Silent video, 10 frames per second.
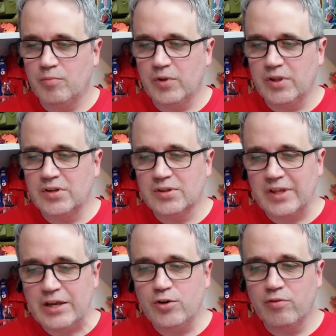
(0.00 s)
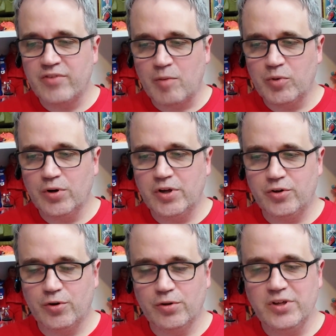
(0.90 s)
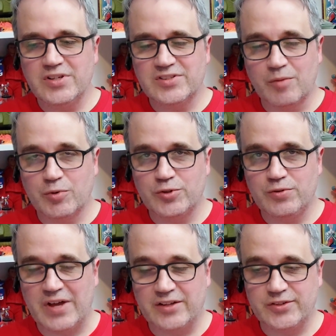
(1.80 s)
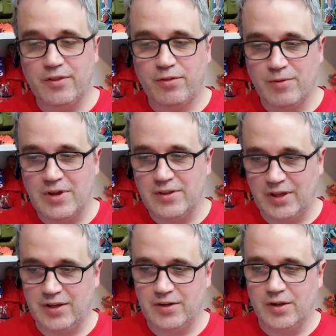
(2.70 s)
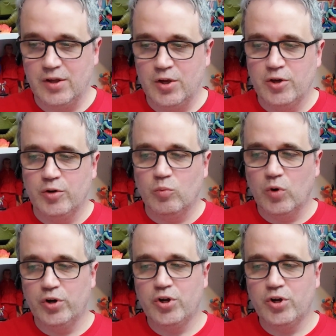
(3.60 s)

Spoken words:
In late November and early December 2003 then, word got